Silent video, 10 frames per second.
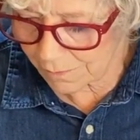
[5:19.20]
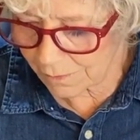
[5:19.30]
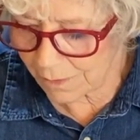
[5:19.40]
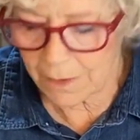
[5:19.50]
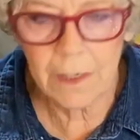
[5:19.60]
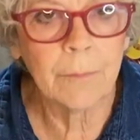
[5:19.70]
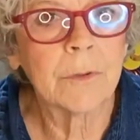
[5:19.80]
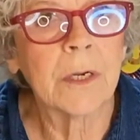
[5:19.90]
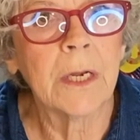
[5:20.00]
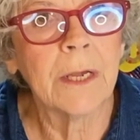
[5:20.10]
And I'm
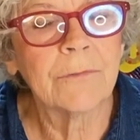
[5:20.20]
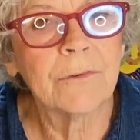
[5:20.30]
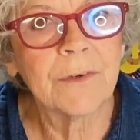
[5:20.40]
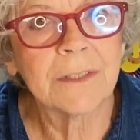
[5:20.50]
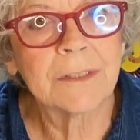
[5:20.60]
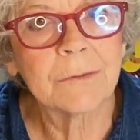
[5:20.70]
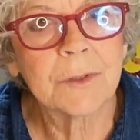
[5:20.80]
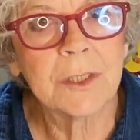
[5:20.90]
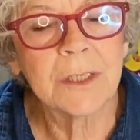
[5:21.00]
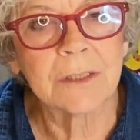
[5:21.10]
going to have to find some
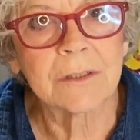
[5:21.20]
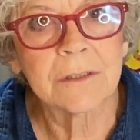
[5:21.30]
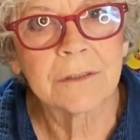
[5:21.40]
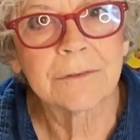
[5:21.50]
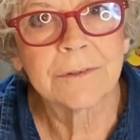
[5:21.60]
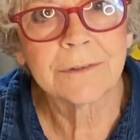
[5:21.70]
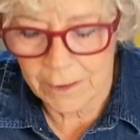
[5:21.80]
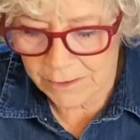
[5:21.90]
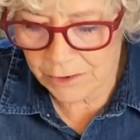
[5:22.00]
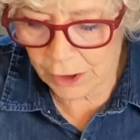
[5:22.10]
sticks.
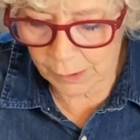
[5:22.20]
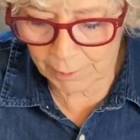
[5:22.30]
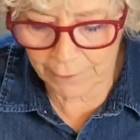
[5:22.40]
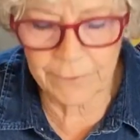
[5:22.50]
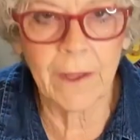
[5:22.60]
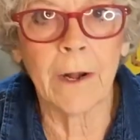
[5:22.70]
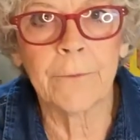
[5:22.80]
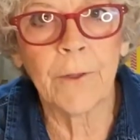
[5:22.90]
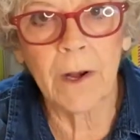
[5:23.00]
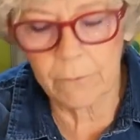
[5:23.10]
Sorry about that. I
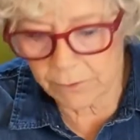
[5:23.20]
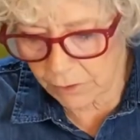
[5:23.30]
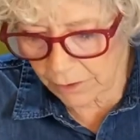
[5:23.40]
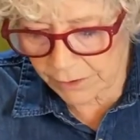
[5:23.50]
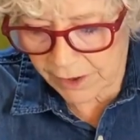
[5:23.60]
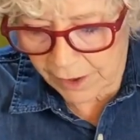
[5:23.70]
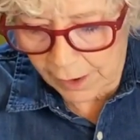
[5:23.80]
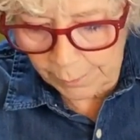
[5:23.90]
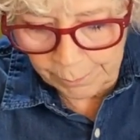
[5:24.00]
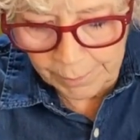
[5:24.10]
thought I was all set
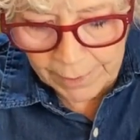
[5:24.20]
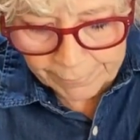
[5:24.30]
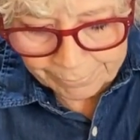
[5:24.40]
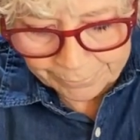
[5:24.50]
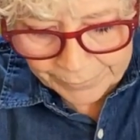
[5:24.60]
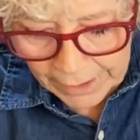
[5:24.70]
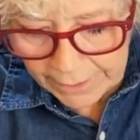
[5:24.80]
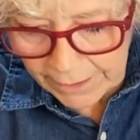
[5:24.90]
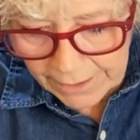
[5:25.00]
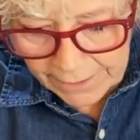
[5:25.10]
up, but
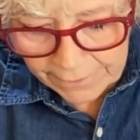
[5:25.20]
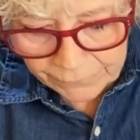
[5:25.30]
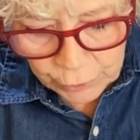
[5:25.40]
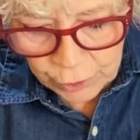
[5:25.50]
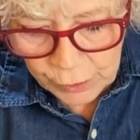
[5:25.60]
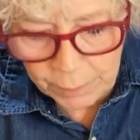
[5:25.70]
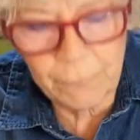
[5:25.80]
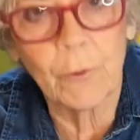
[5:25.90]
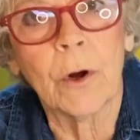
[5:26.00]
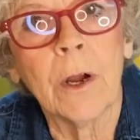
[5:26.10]
like I have told you
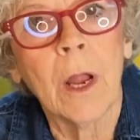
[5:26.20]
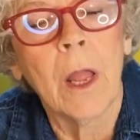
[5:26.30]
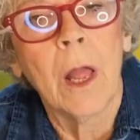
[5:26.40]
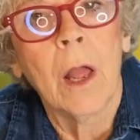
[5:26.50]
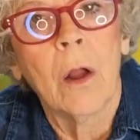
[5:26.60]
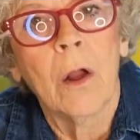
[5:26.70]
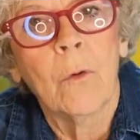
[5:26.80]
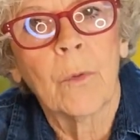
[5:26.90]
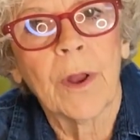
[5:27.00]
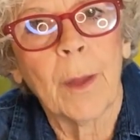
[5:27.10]
before,
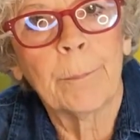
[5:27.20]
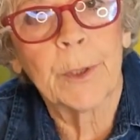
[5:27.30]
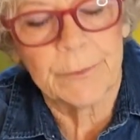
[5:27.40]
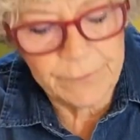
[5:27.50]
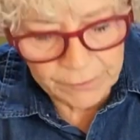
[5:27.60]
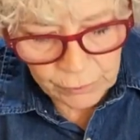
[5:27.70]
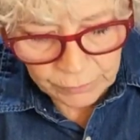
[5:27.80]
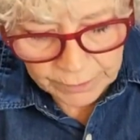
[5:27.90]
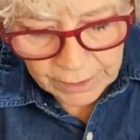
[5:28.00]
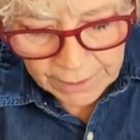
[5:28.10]
we're not perfect.
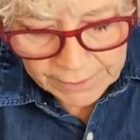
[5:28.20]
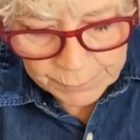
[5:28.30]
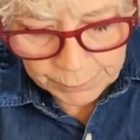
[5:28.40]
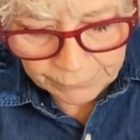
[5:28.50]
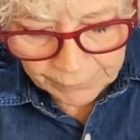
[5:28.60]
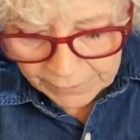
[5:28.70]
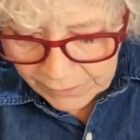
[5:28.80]
Only God is perfect.